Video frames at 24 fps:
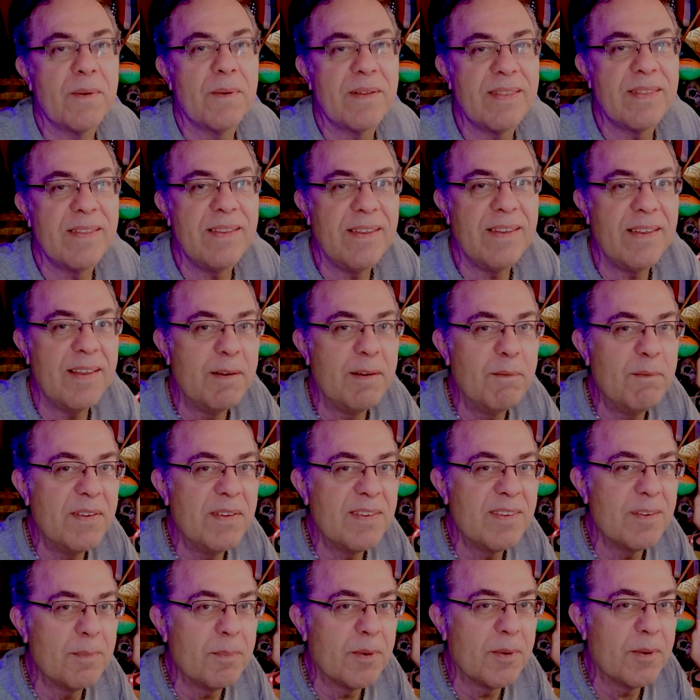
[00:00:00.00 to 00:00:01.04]
with the
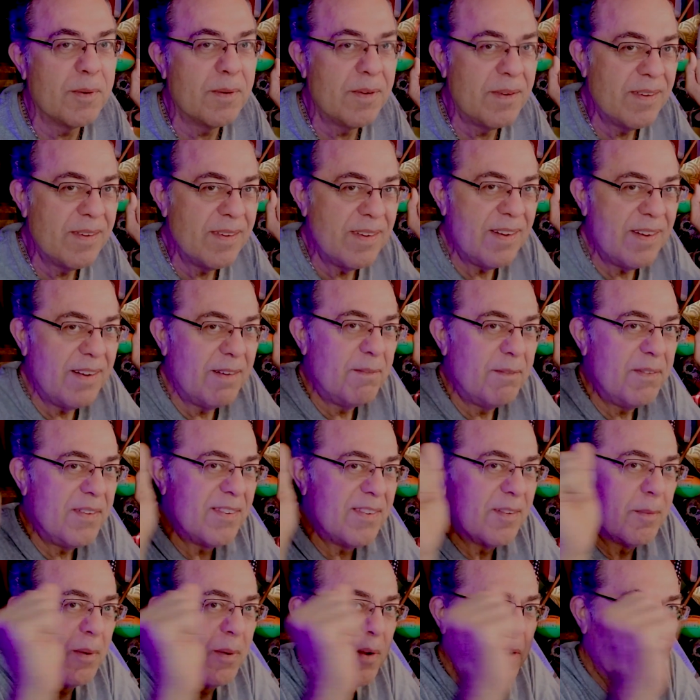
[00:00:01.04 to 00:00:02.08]
invisible
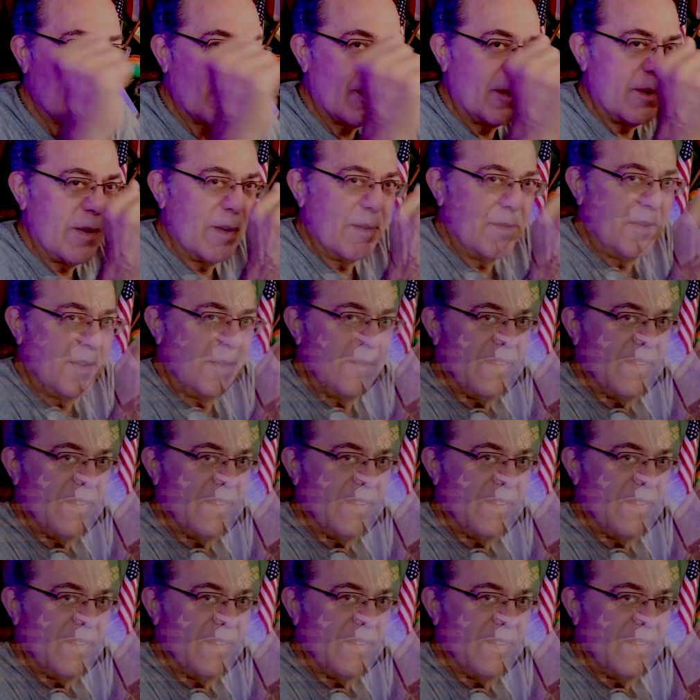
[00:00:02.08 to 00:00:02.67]
cloak of